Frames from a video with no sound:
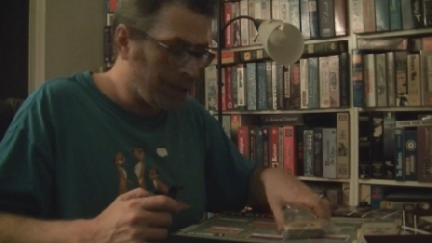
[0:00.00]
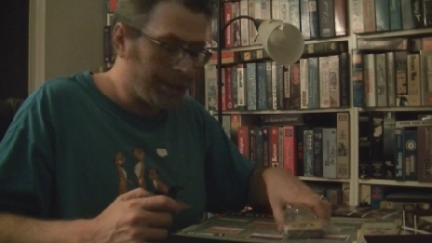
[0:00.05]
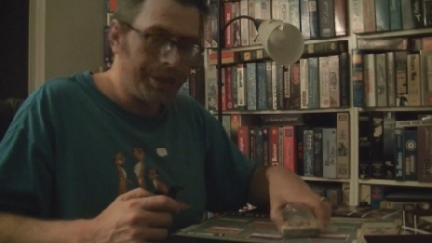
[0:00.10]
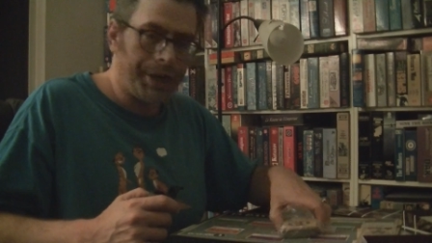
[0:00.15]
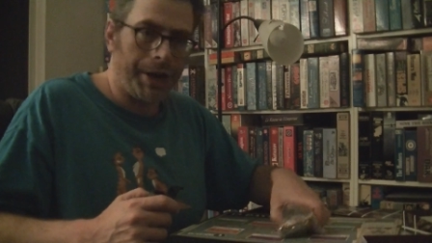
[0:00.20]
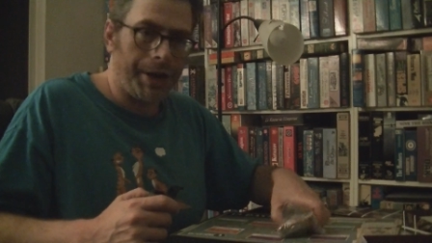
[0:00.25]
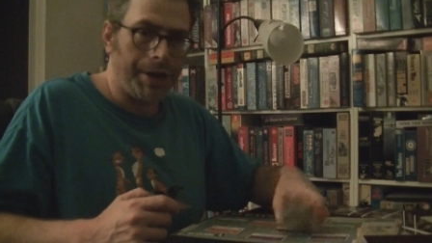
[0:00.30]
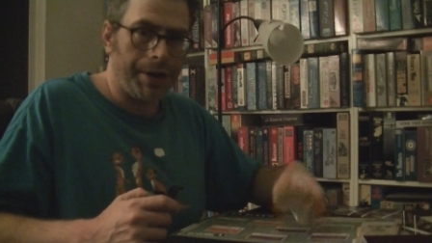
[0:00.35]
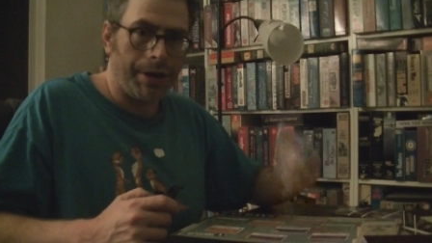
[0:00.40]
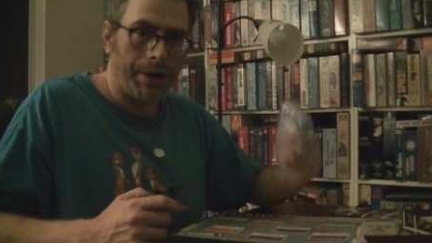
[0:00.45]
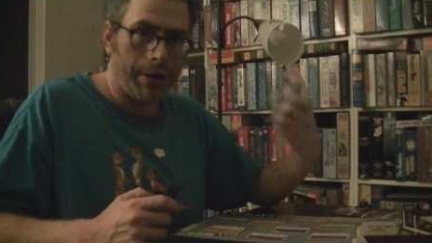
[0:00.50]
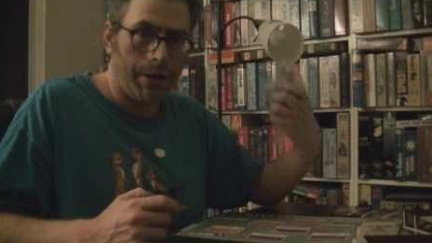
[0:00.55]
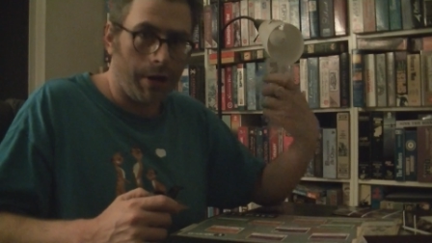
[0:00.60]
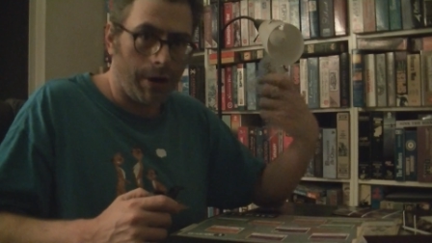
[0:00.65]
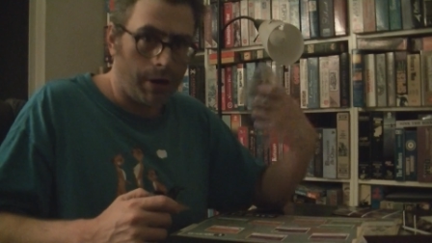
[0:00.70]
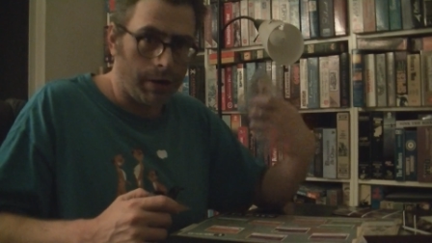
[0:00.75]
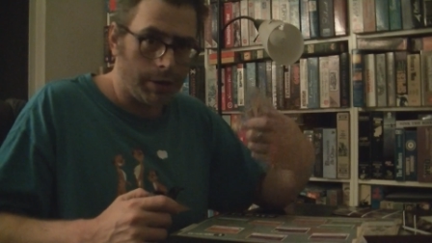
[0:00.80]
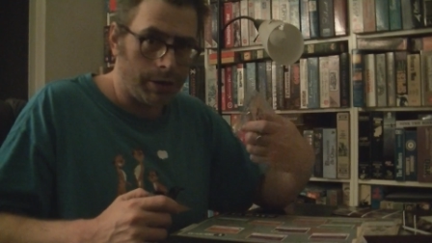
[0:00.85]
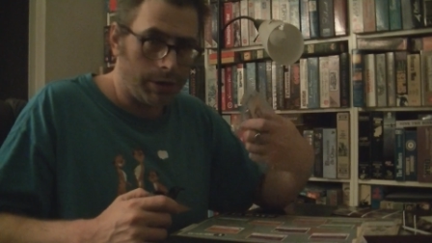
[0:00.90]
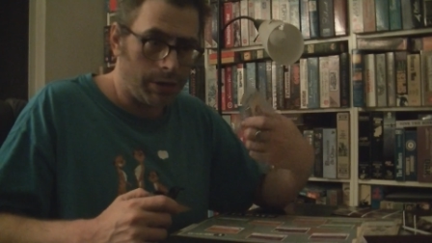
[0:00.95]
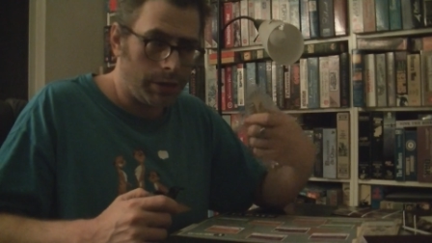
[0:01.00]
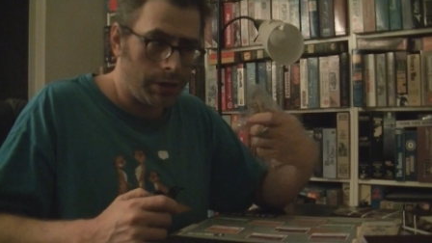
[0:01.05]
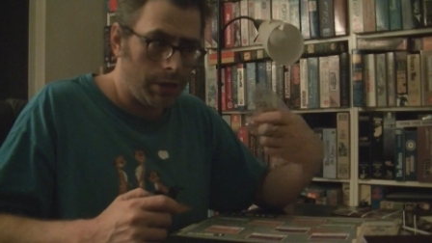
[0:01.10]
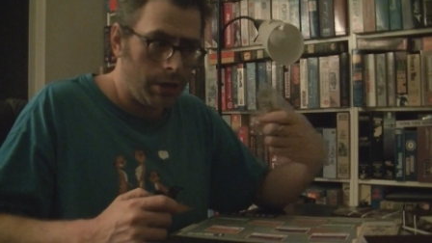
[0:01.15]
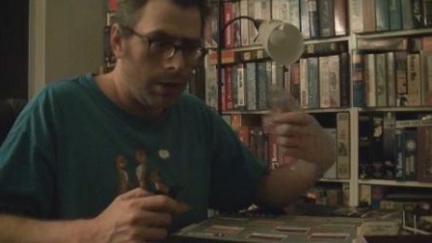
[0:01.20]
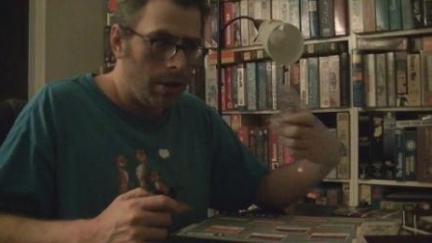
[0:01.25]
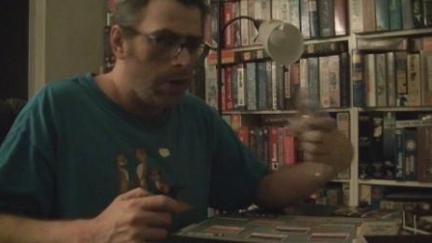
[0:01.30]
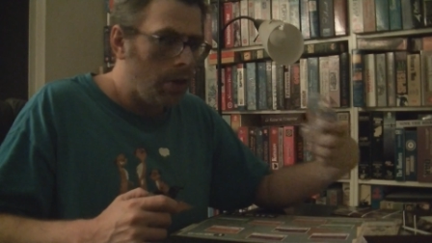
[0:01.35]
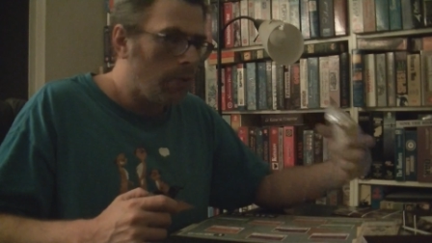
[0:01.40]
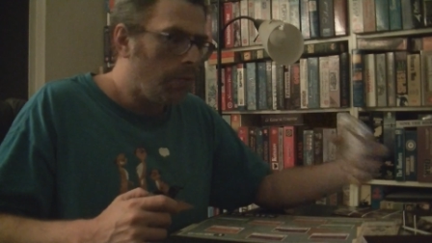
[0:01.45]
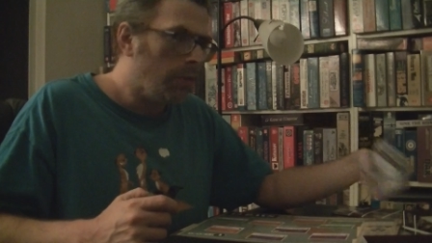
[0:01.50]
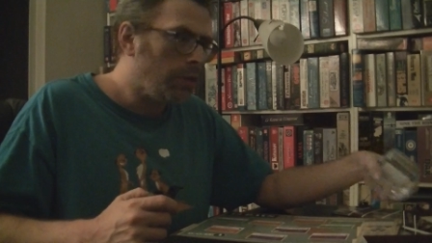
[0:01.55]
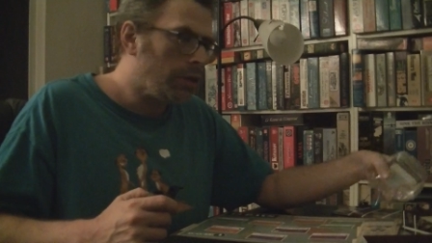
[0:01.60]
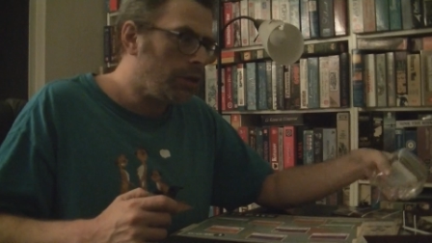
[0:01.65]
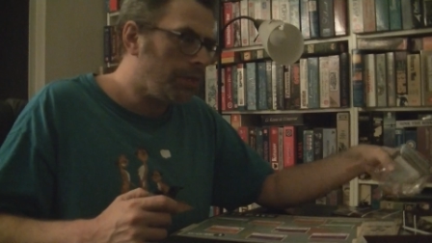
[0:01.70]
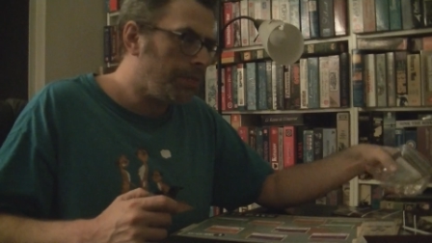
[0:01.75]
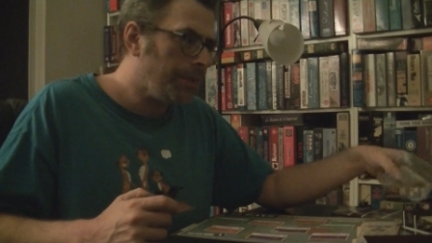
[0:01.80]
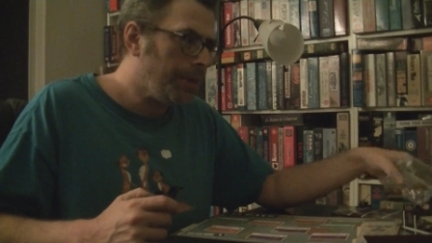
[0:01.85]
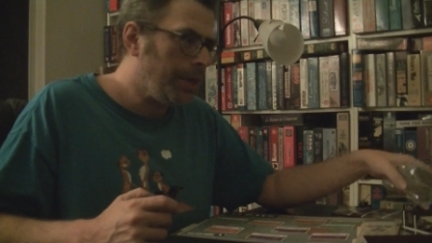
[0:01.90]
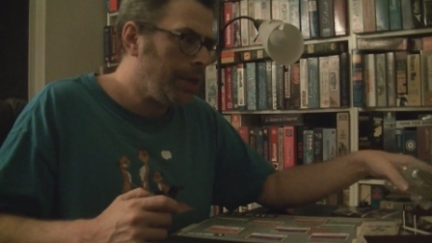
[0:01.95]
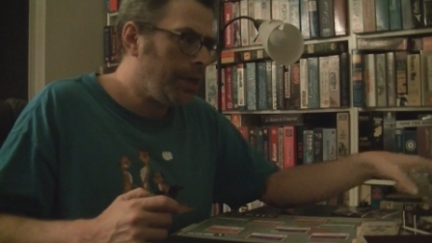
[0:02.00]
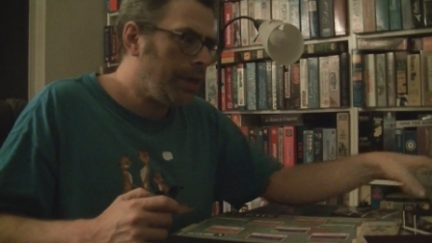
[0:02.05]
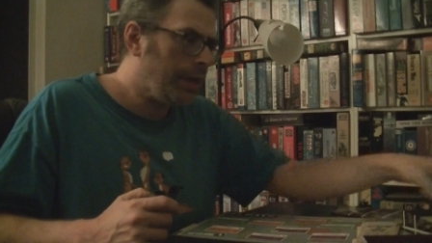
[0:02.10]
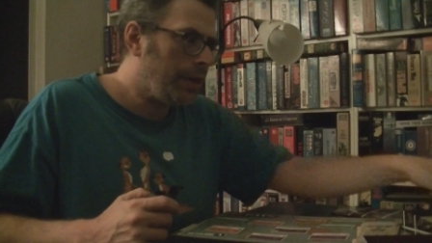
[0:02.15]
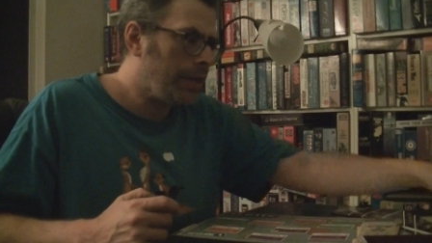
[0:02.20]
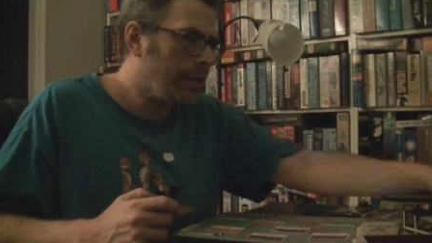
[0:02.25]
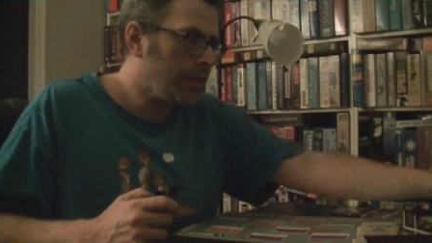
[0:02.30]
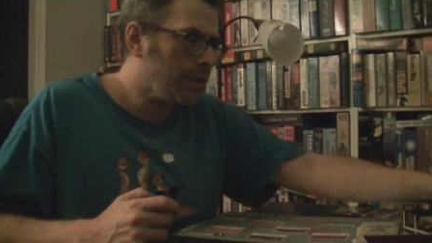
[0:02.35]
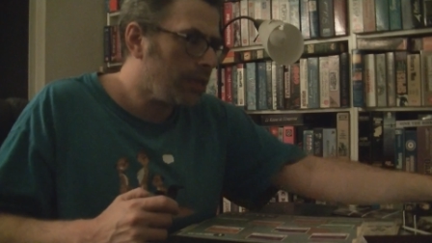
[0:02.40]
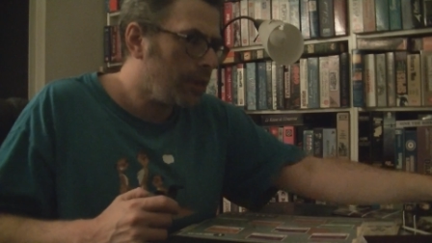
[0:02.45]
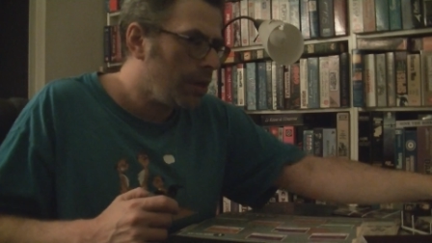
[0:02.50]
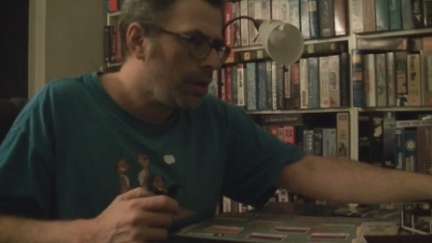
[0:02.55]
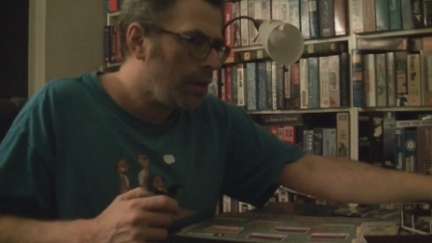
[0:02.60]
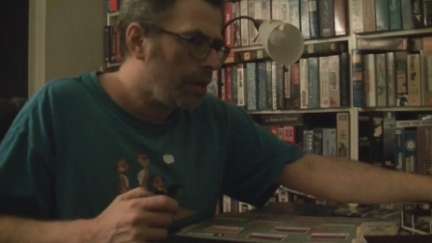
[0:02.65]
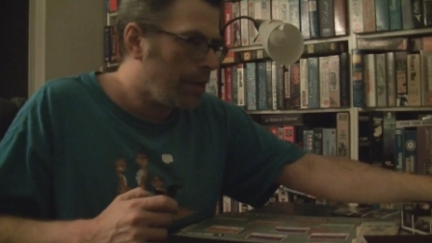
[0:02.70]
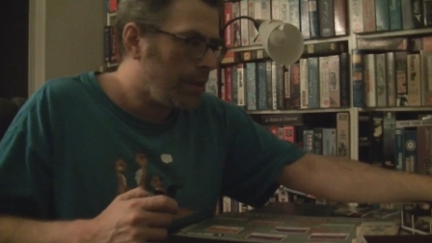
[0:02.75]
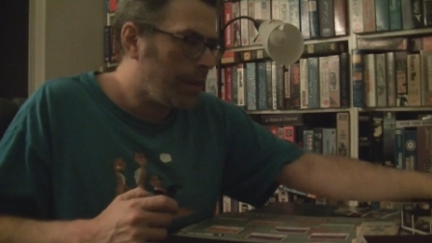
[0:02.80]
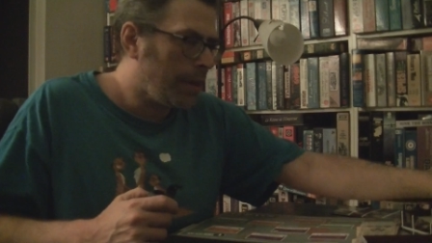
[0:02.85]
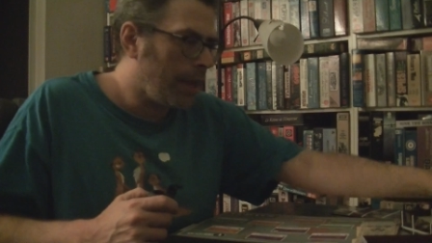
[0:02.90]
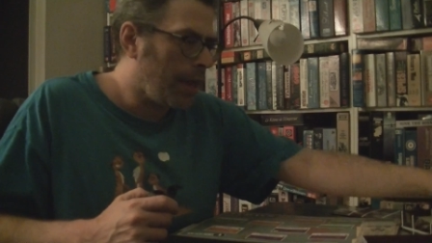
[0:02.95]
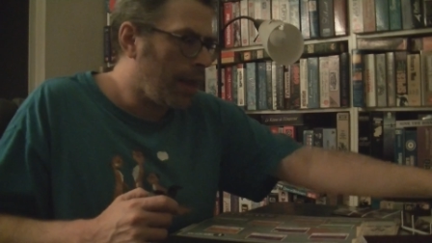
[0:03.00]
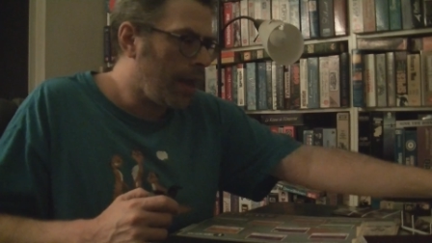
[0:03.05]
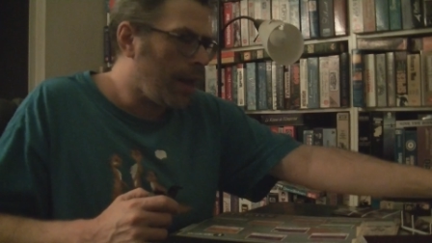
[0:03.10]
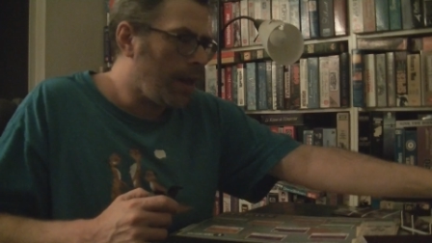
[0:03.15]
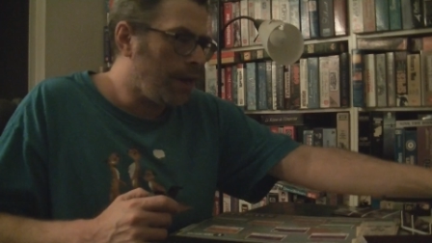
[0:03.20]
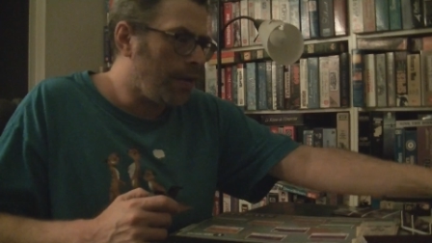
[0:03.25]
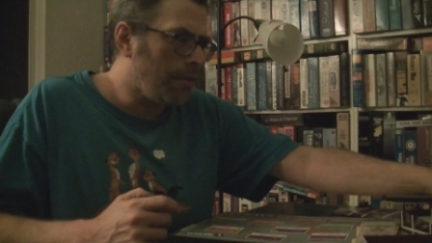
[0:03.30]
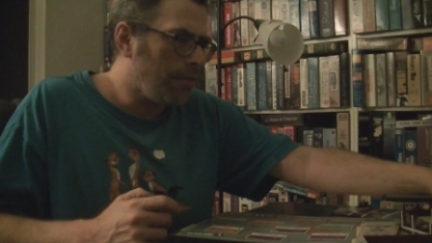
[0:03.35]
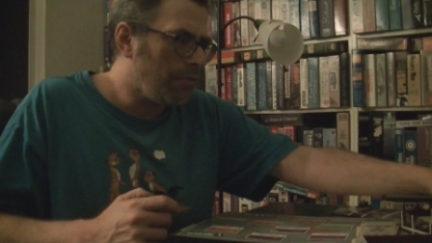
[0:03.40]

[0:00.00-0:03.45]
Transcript: agenda cards, which means that